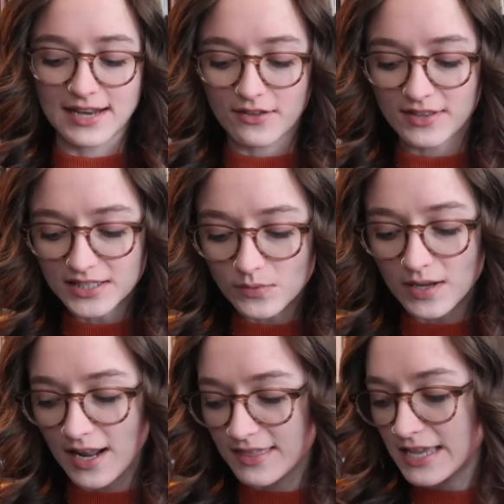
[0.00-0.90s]
Now this
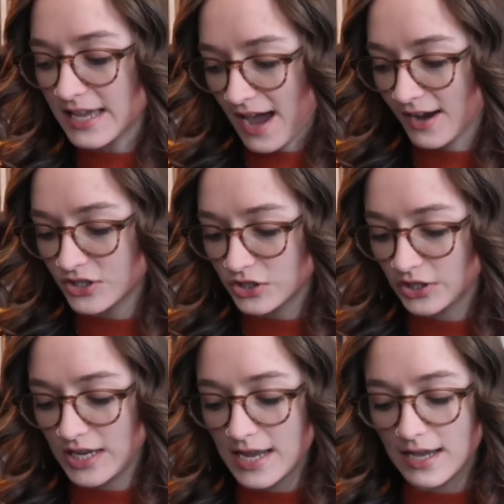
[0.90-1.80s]
one I think
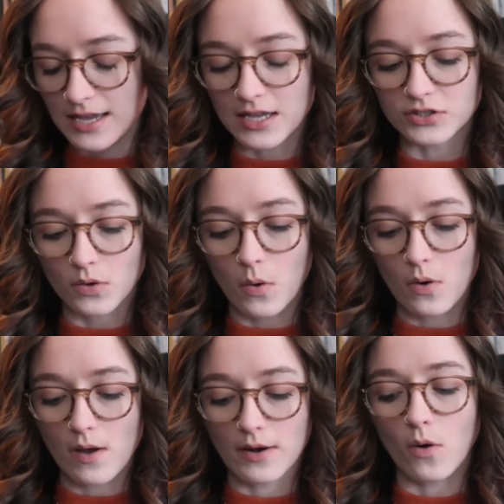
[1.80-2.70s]
actually is
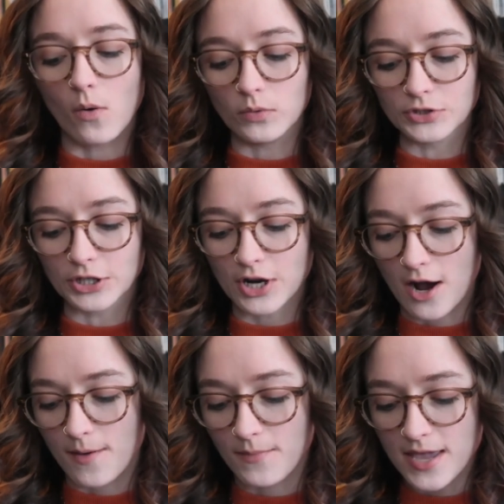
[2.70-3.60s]
an older
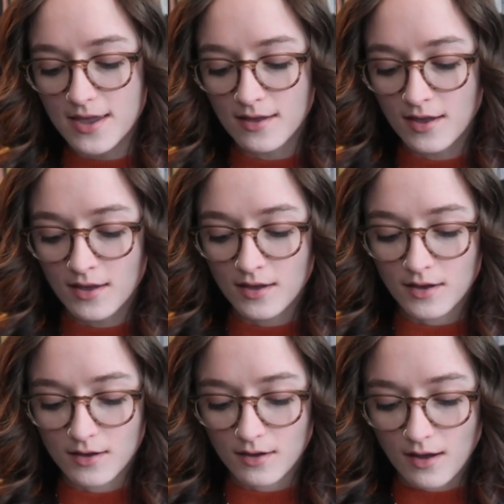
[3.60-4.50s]
copy
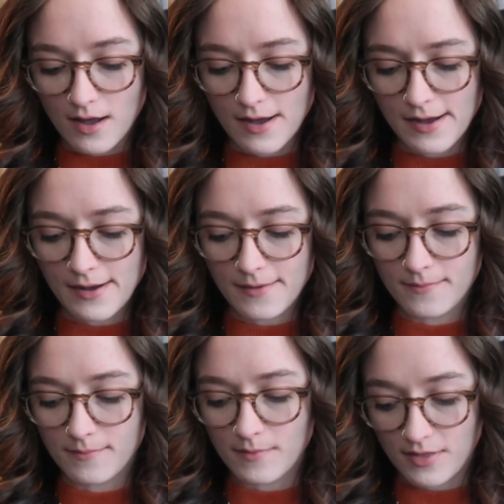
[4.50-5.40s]

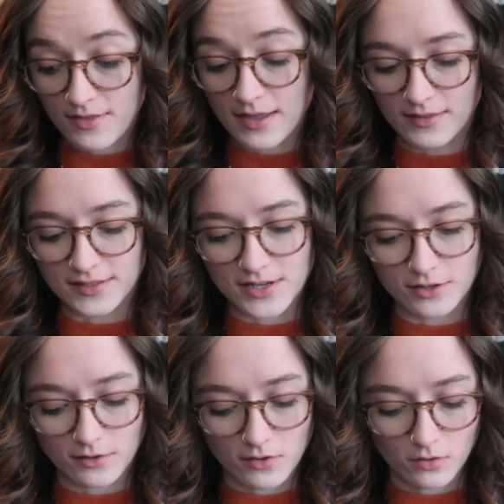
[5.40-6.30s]
than the
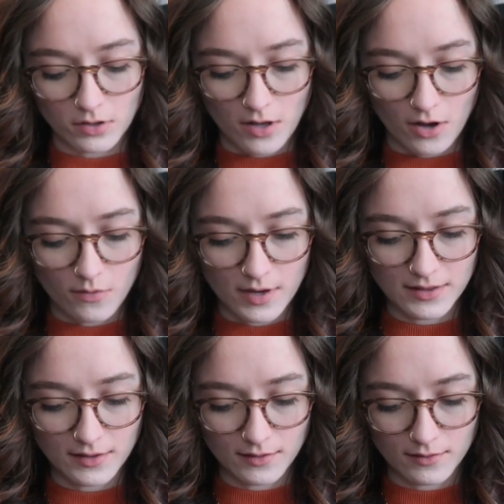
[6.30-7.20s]
Secret of the Old Clock
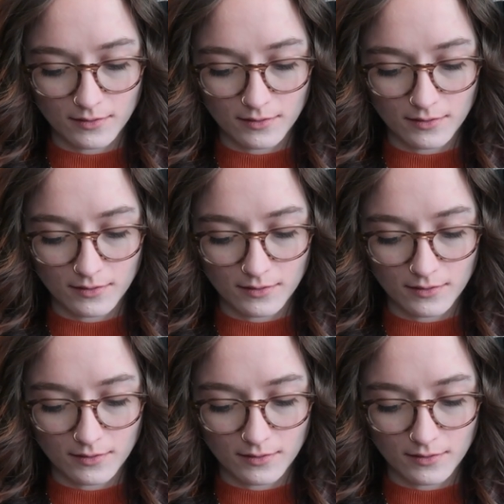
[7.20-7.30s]
one.